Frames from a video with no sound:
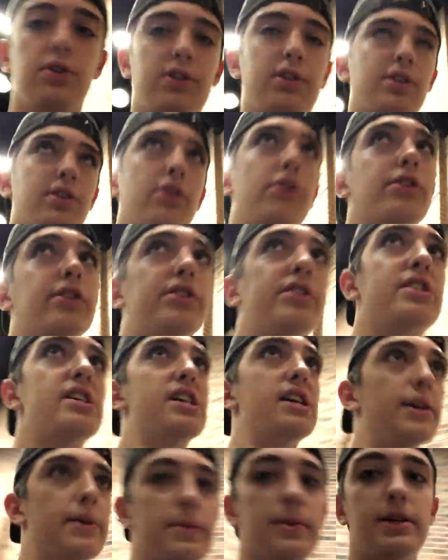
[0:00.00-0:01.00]
is still the same,
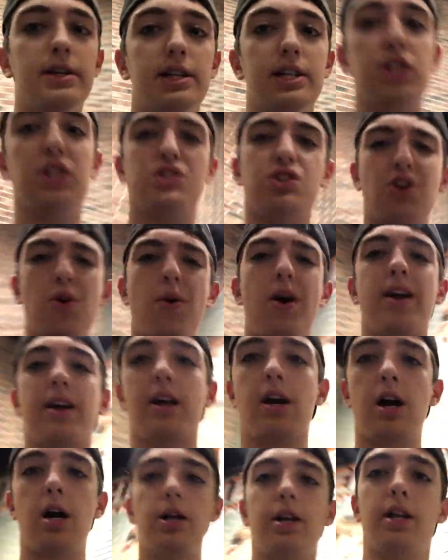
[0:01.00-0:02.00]
and it's so
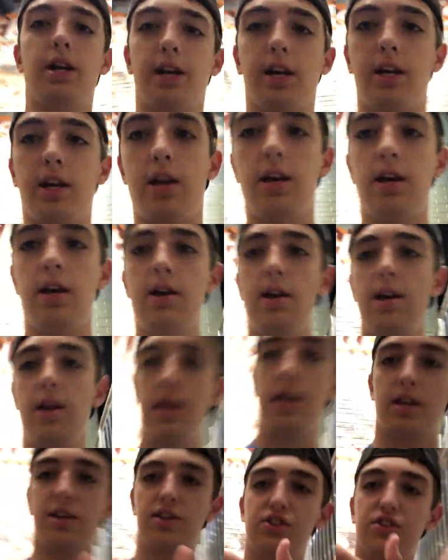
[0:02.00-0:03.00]
iconic.
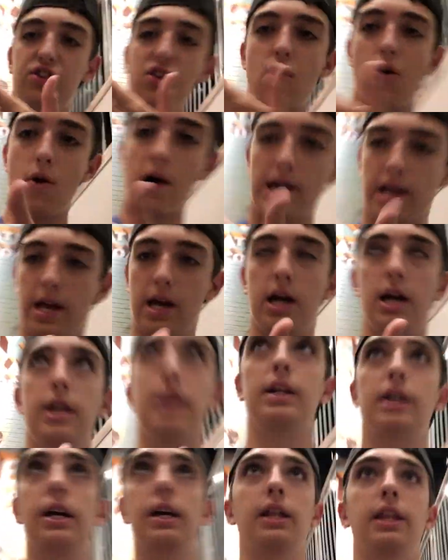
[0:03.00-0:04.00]
It's so
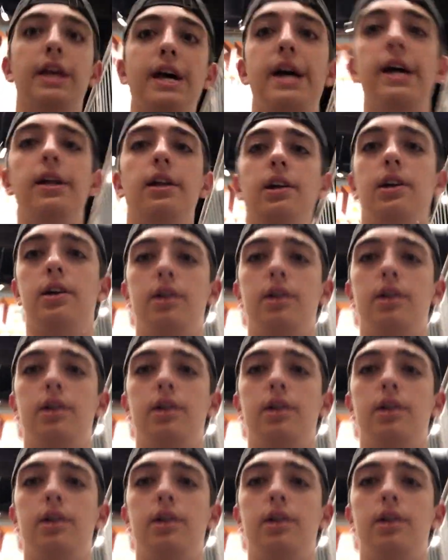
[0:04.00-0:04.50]
iconic that